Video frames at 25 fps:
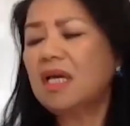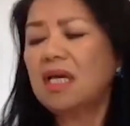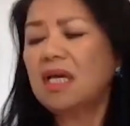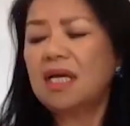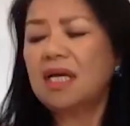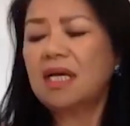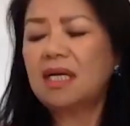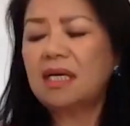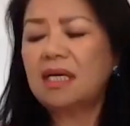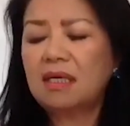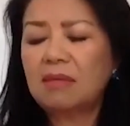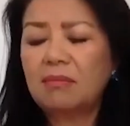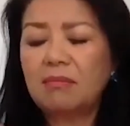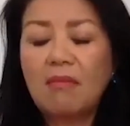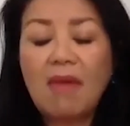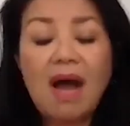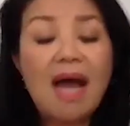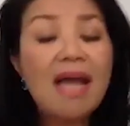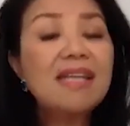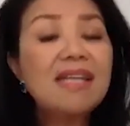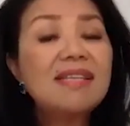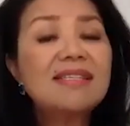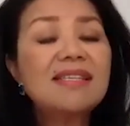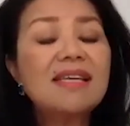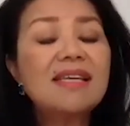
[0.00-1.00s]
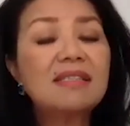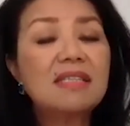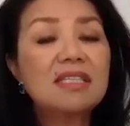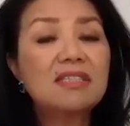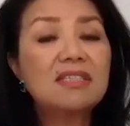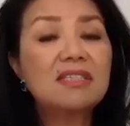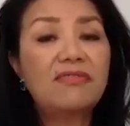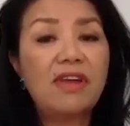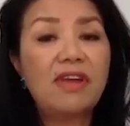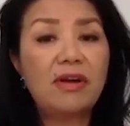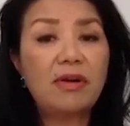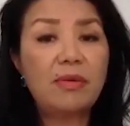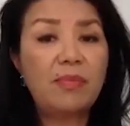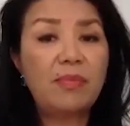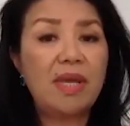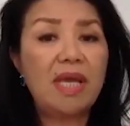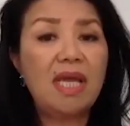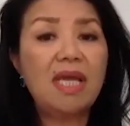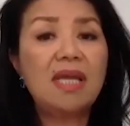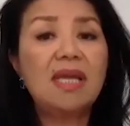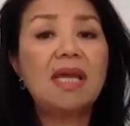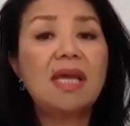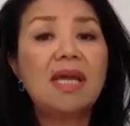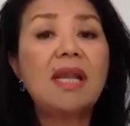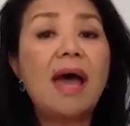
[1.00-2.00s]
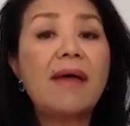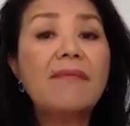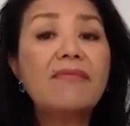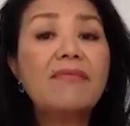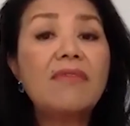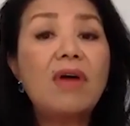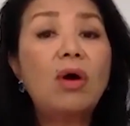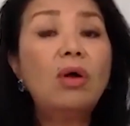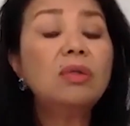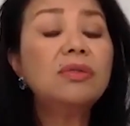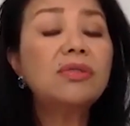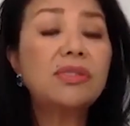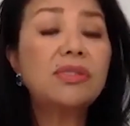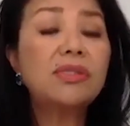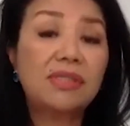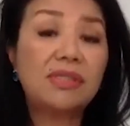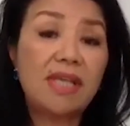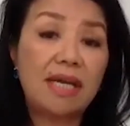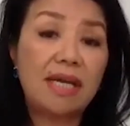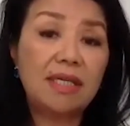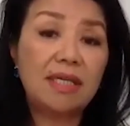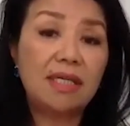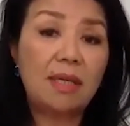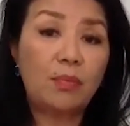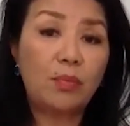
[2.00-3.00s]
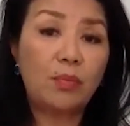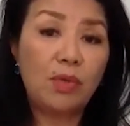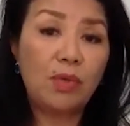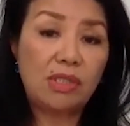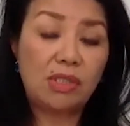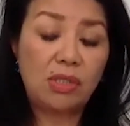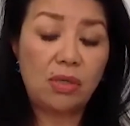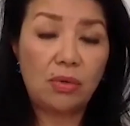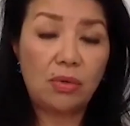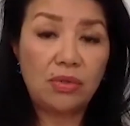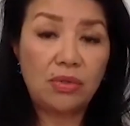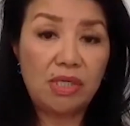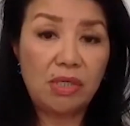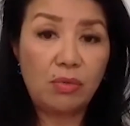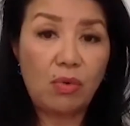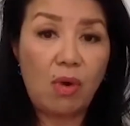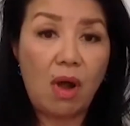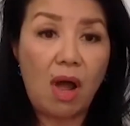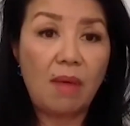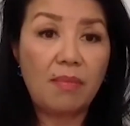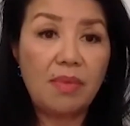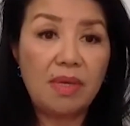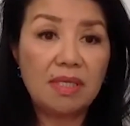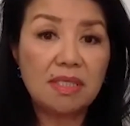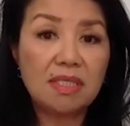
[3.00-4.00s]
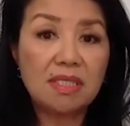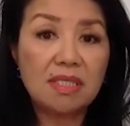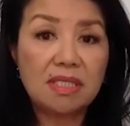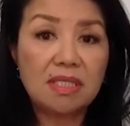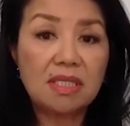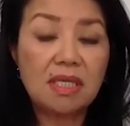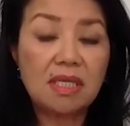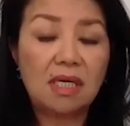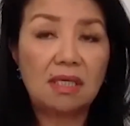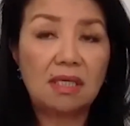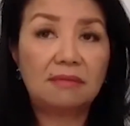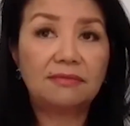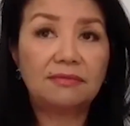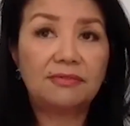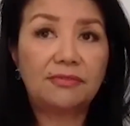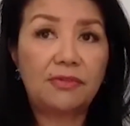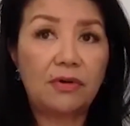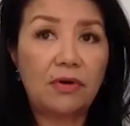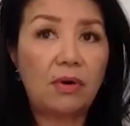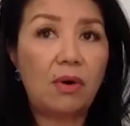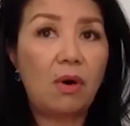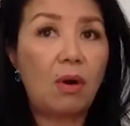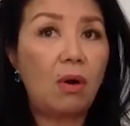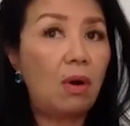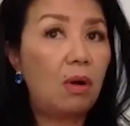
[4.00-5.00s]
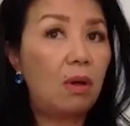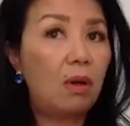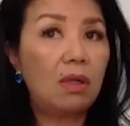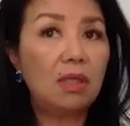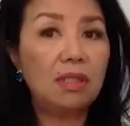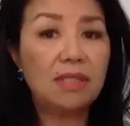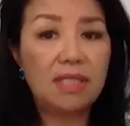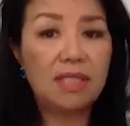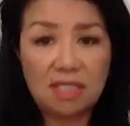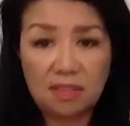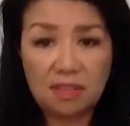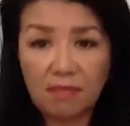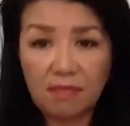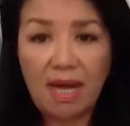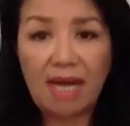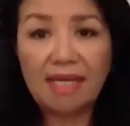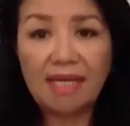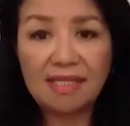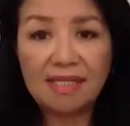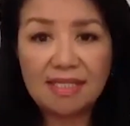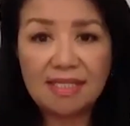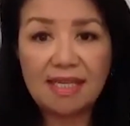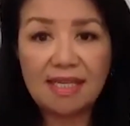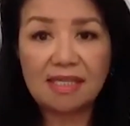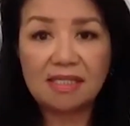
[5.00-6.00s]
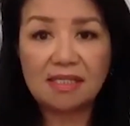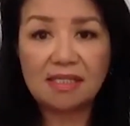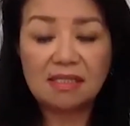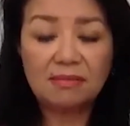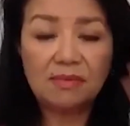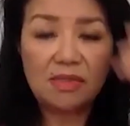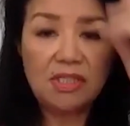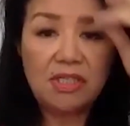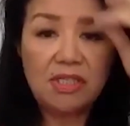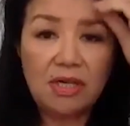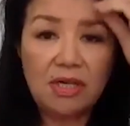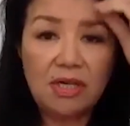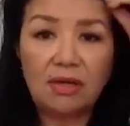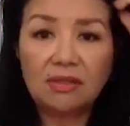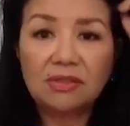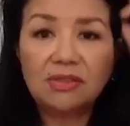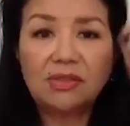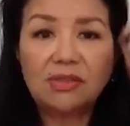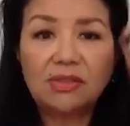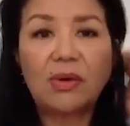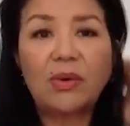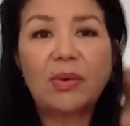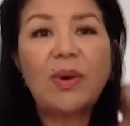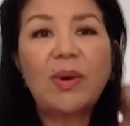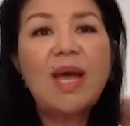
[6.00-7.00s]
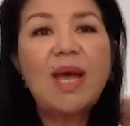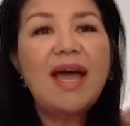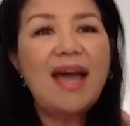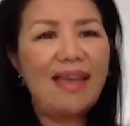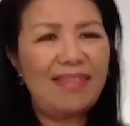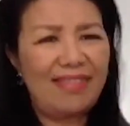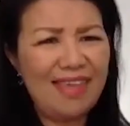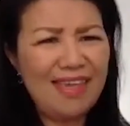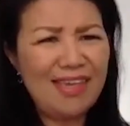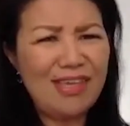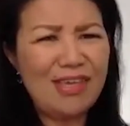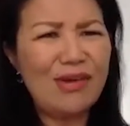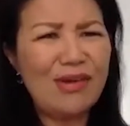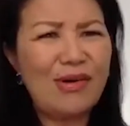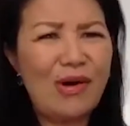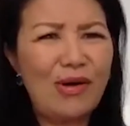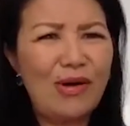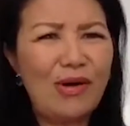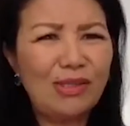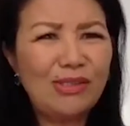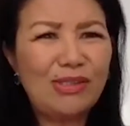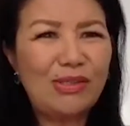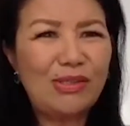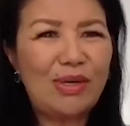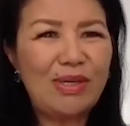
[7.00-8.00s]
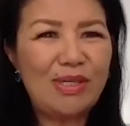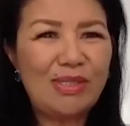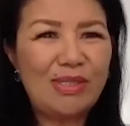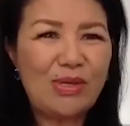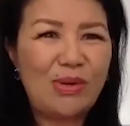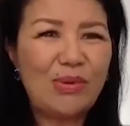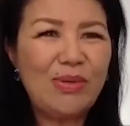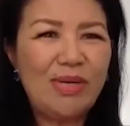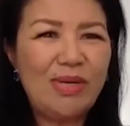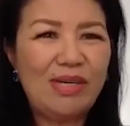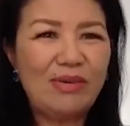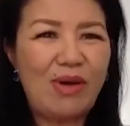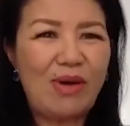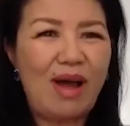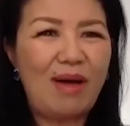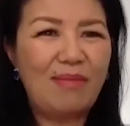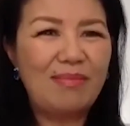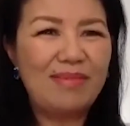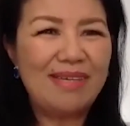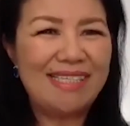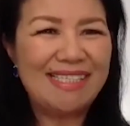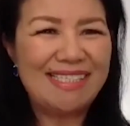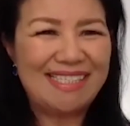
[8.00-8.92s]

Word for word: uh, mindset is very big and i've also signed up with tony robbins um, for all this mindset um, you know so i think yeah. you're also on tony robbins